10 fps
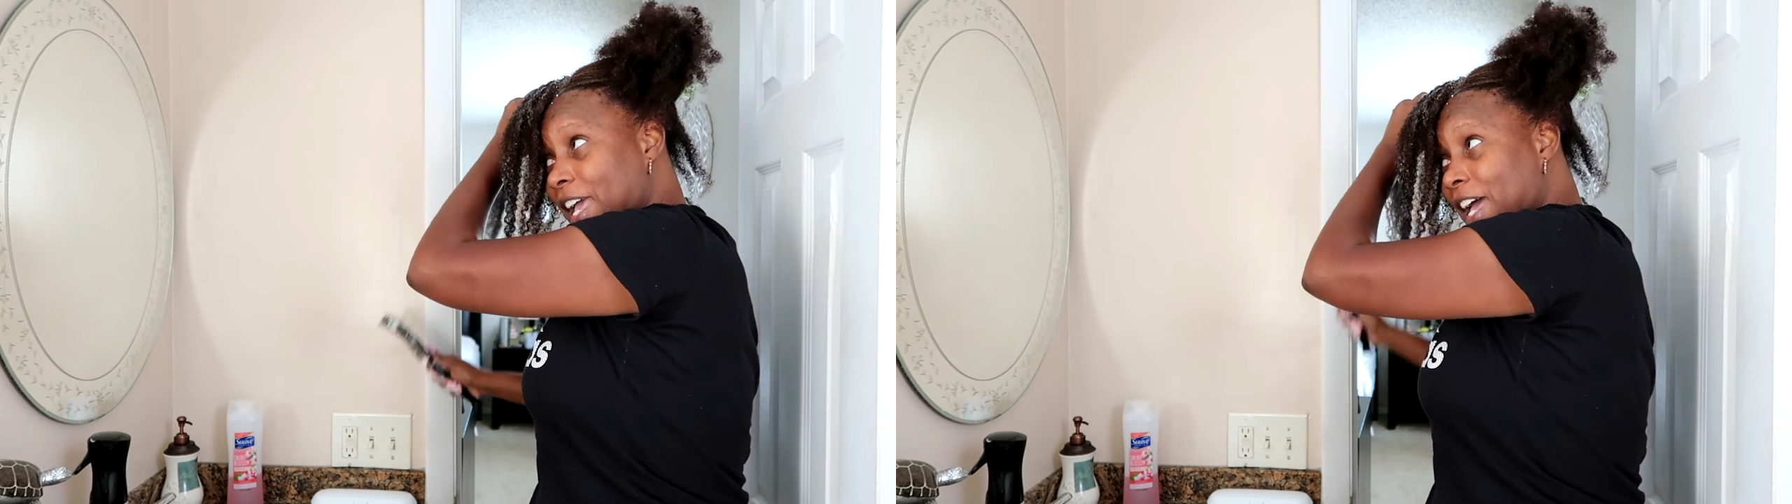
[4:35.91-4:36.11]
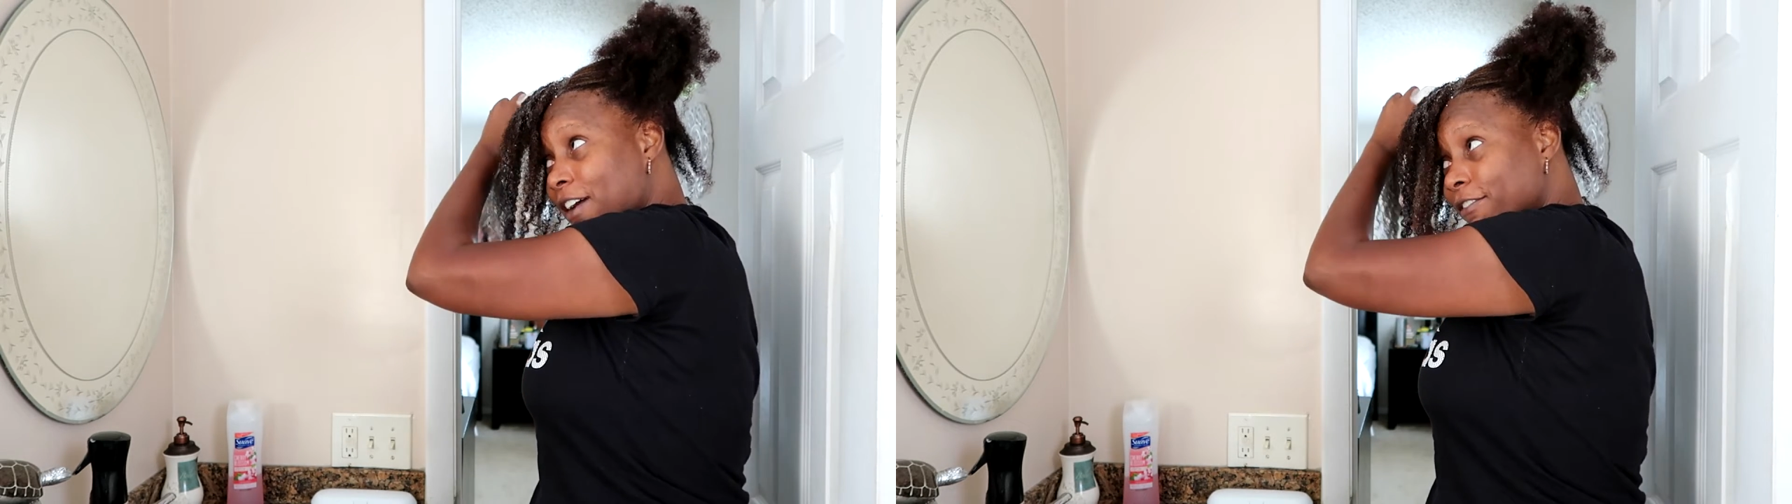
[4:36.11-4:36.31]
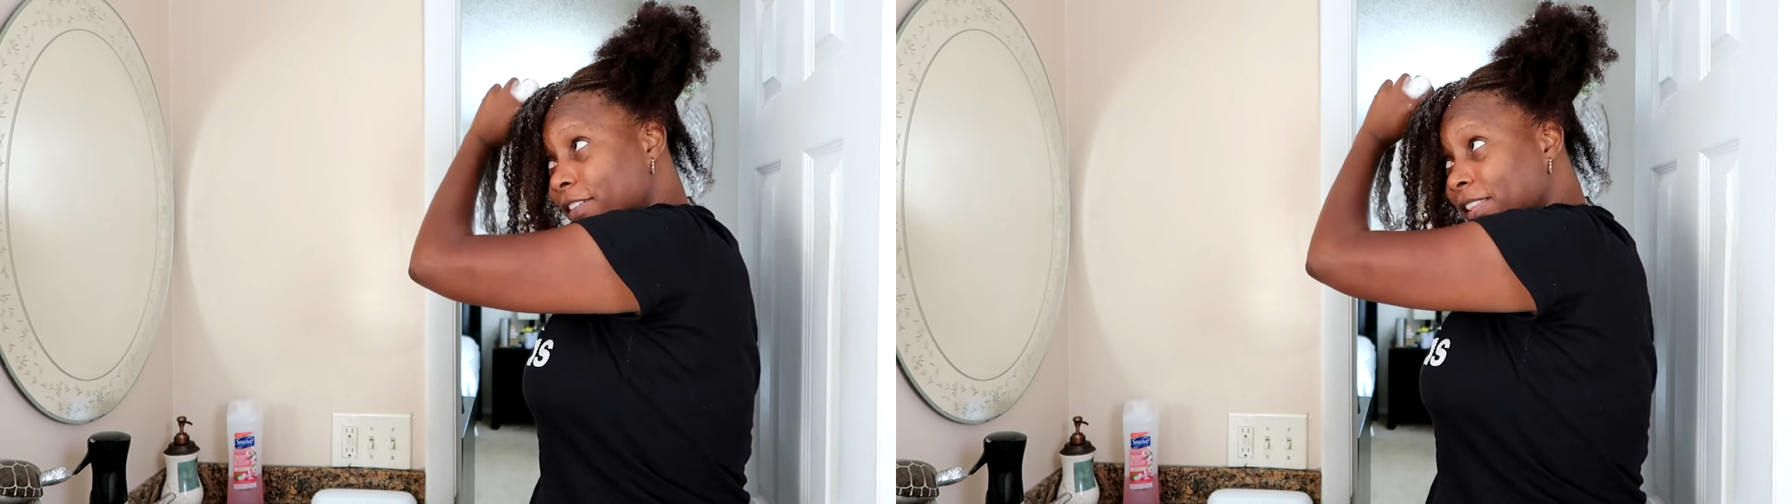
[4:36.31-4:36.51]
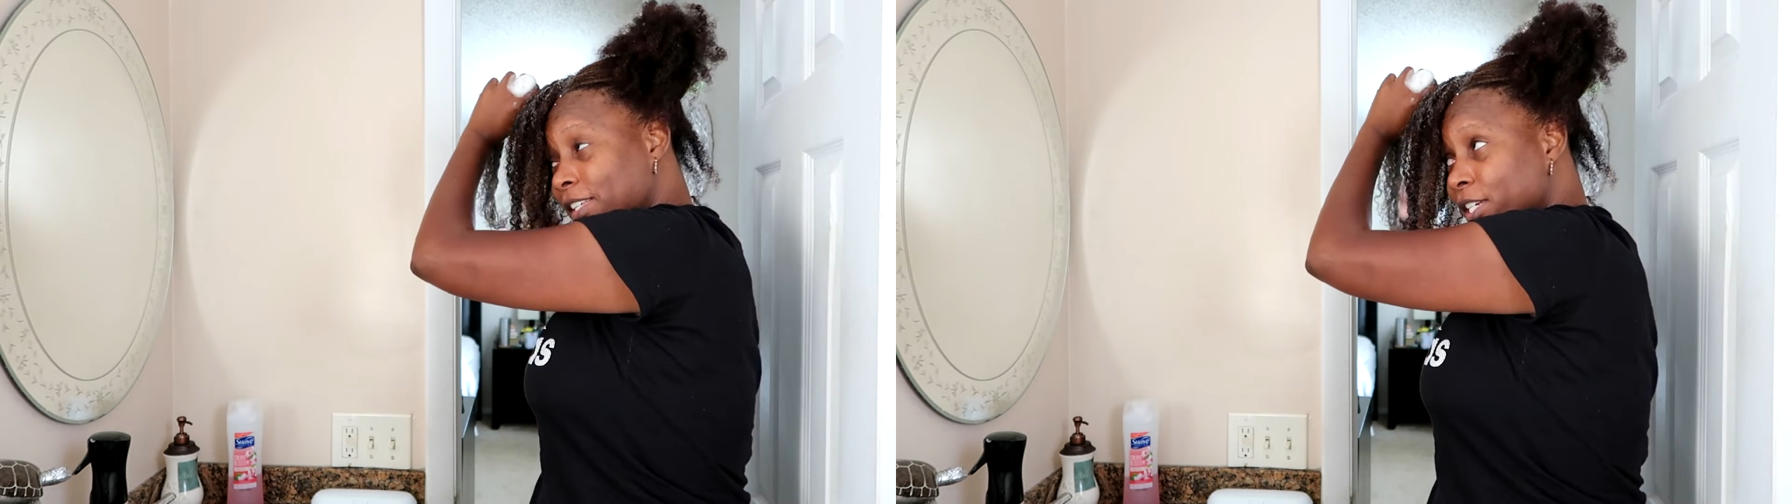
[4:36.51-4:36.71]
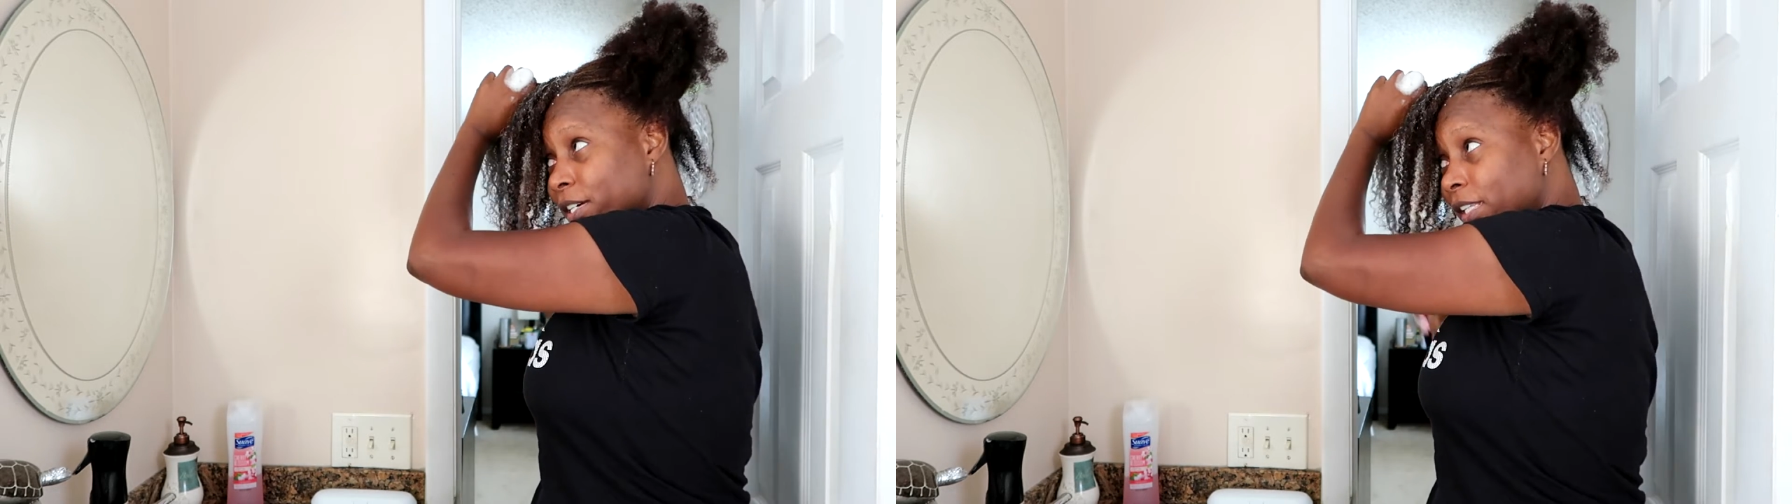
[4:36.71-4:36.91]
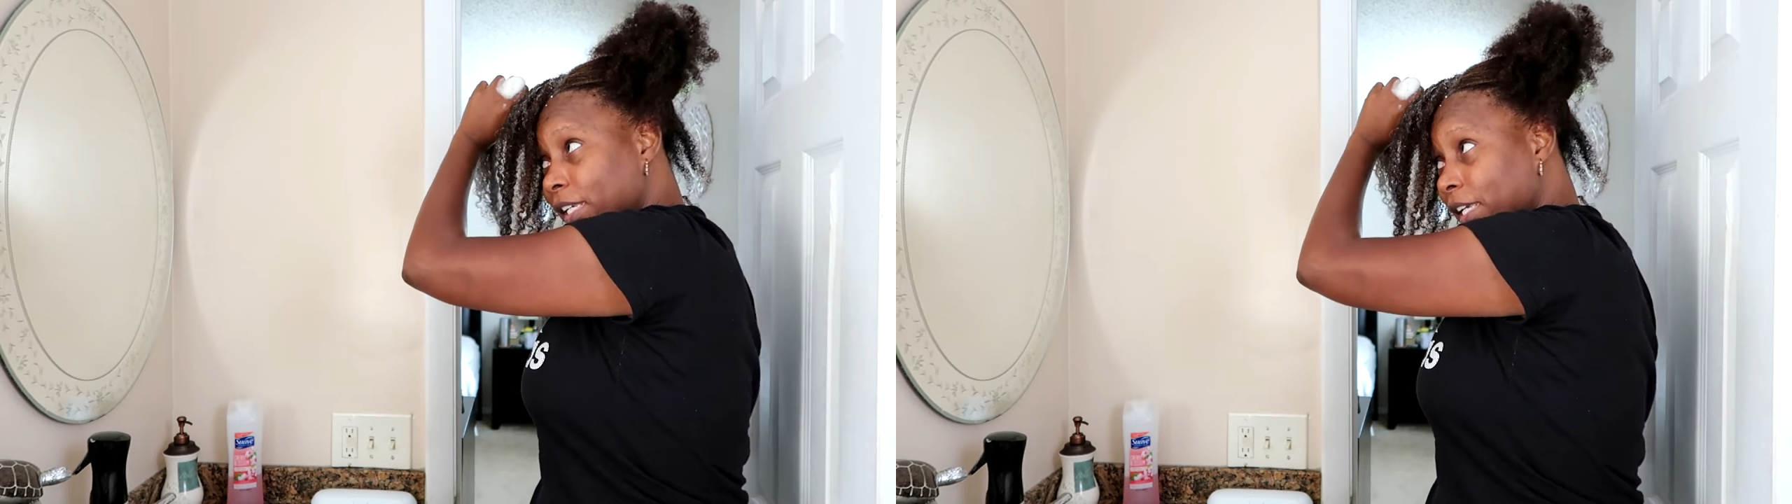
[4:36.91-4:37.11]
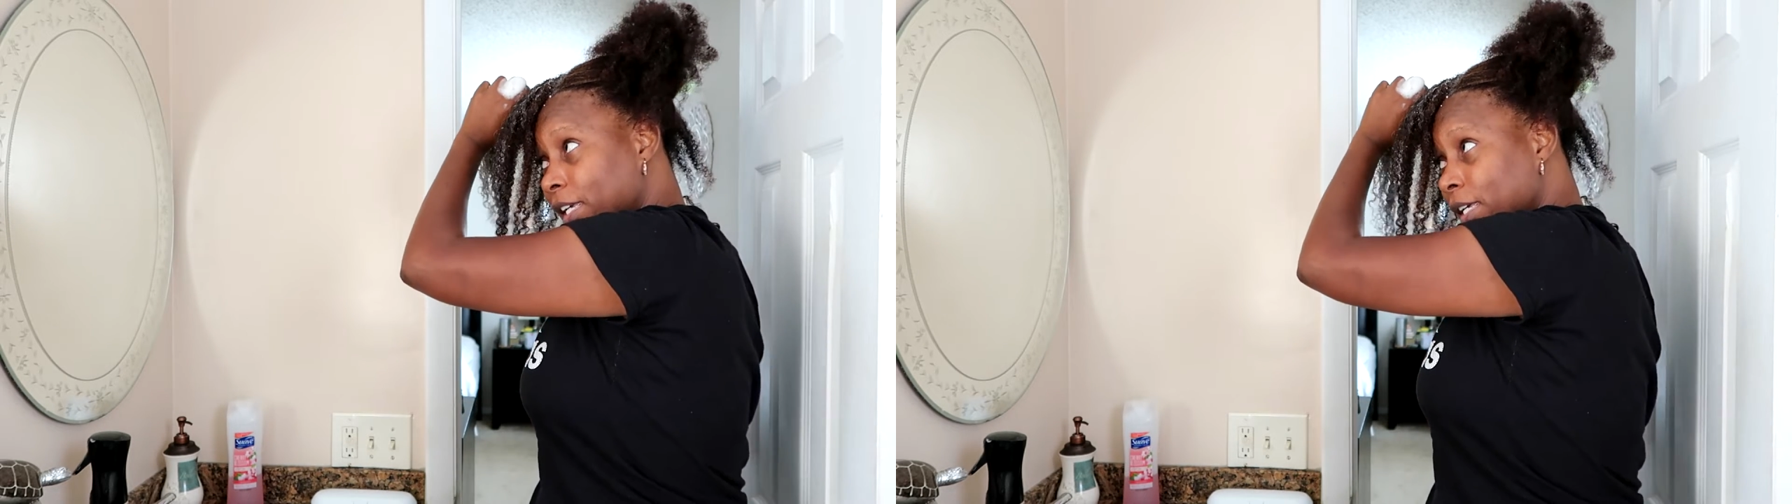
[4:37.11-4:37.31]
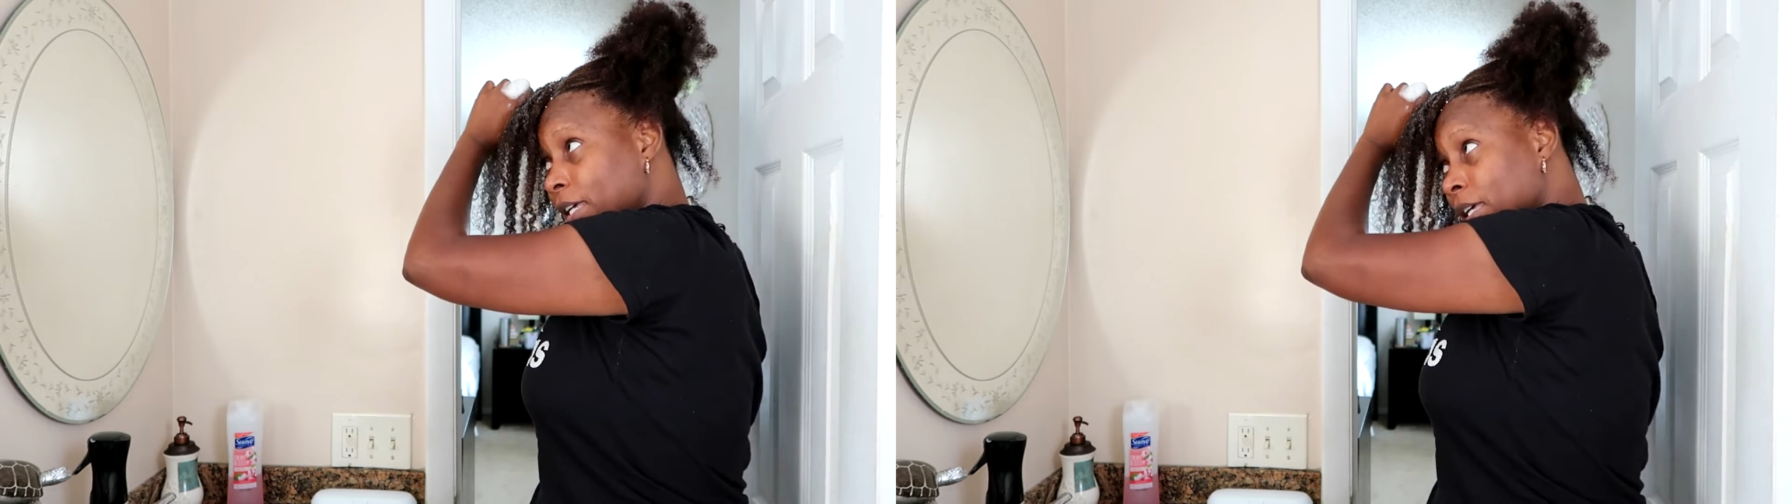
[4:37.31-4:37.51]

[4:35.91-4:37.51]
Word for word: have literally